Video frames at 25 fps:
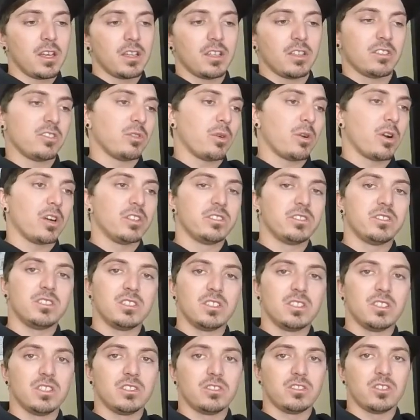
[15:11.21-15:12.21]
So our
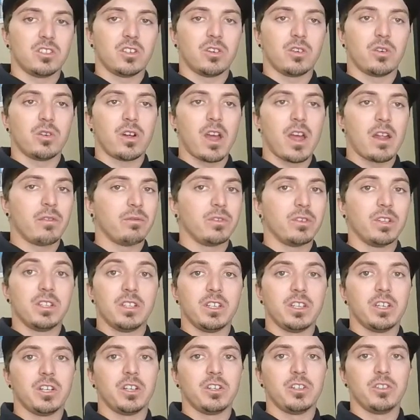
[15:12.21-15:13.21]
series, every
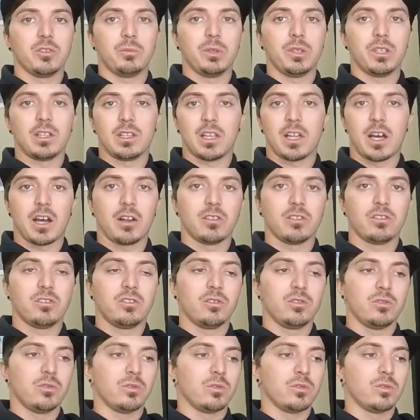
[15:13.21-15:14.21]
year you'll be allowed
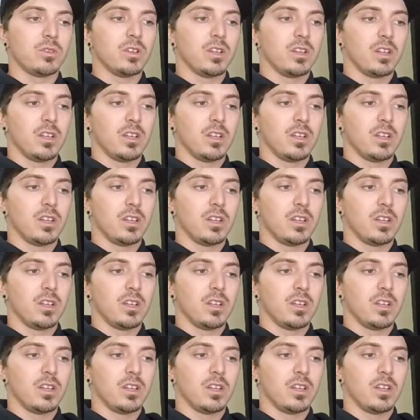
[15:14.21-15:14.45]
to